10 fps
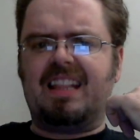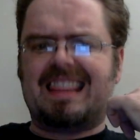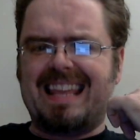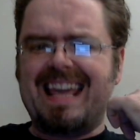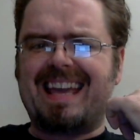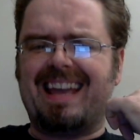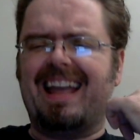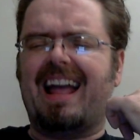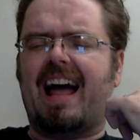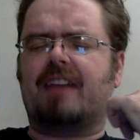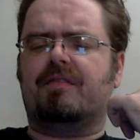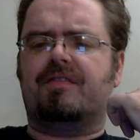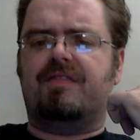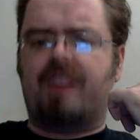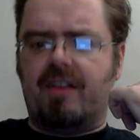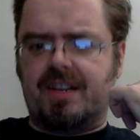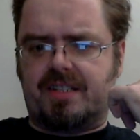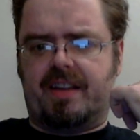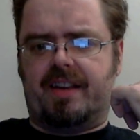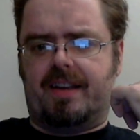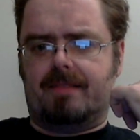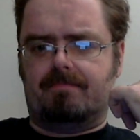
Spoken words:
Thick and very sticky.